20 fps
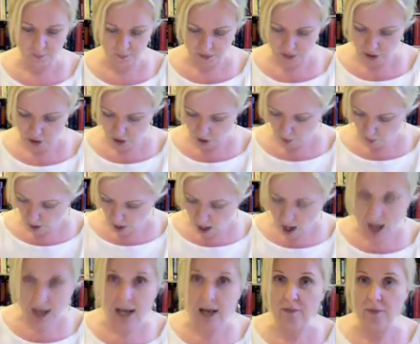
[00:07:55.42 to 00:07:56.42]
you know,
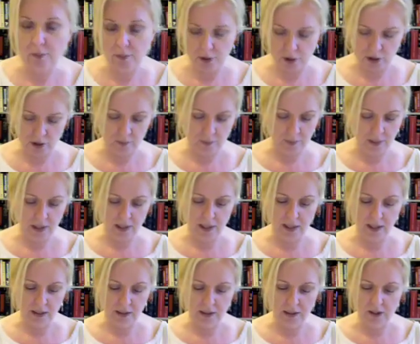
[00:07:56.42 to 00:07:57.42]
I have a book by
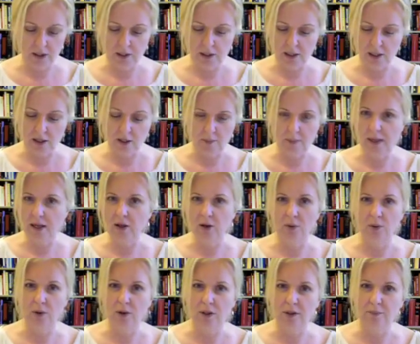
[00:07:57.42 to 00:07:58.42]
Lisa Tucker
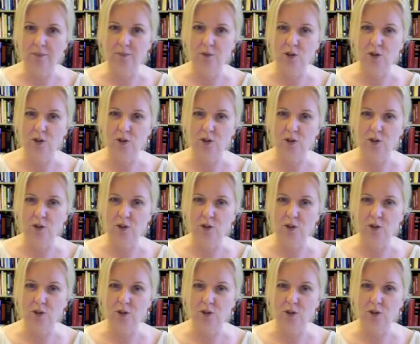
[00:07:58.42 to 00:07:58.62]
McElroy,